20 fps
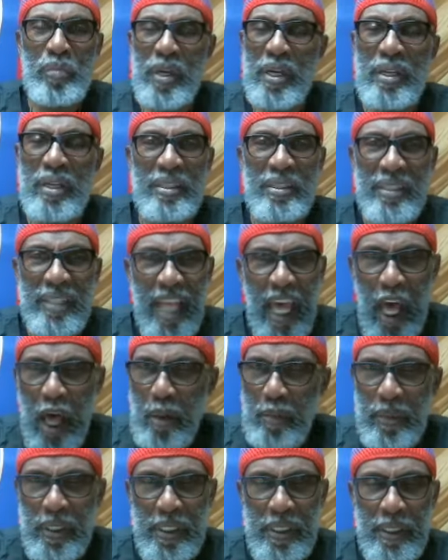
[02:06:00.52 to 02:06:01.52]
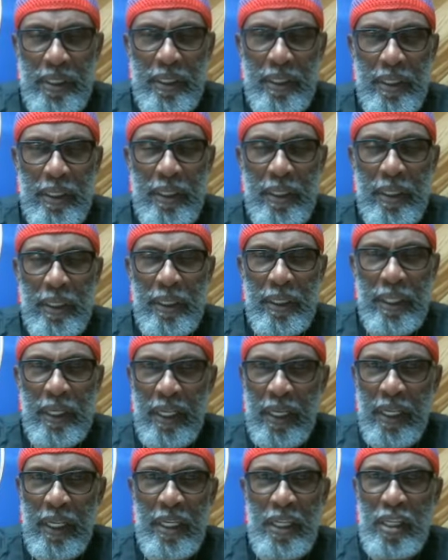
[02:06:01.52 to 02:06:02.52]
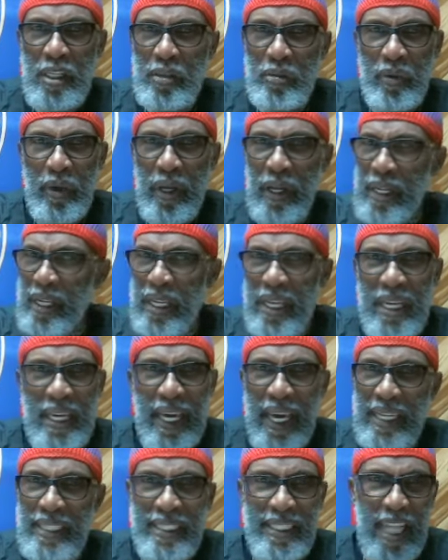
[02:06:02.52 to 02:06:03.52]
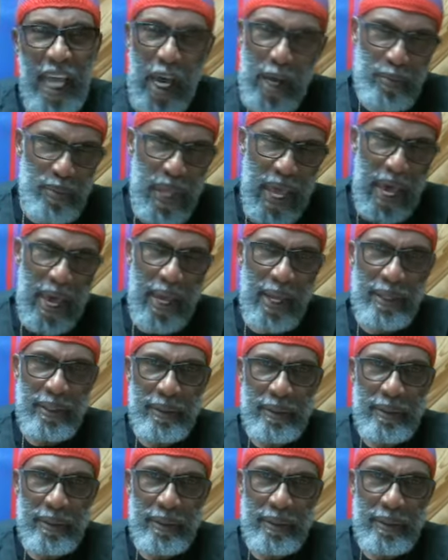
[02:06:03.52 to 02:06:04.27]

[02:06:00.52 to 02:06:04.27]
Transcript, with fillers: being established in Israel, and he can't stop that.